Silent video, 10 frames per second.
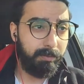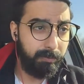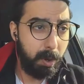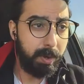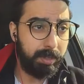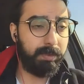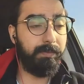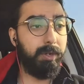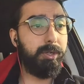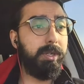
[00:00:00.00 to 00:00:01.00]
focused
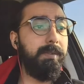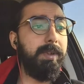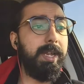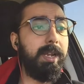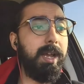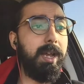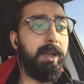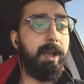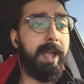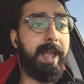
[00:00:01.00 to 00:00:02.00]
version of it,
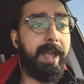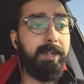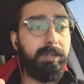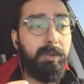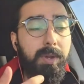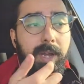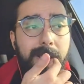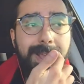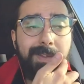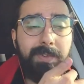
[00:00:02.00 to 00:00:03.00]
I do
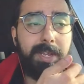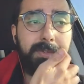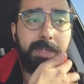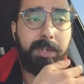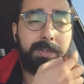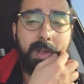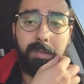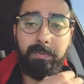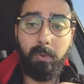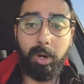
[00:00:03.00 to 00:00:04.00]
a video series
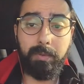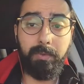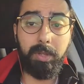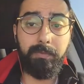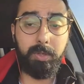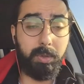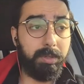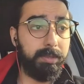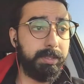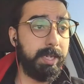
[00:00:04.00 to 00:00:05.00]
called Fork Full of
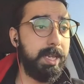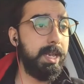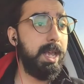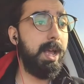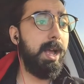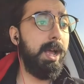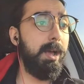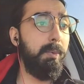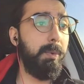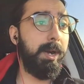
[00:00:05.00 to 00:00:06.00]
Noodles,
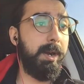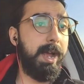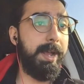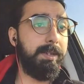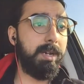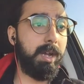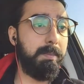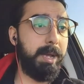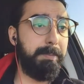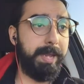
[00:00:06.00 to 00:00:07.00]
where I talk
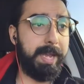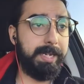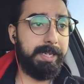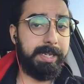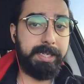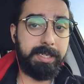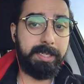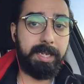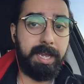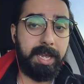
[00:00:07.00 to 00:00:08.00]
about big ideas
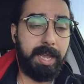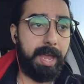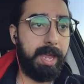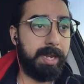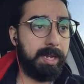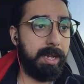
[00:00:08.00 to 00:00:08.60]
in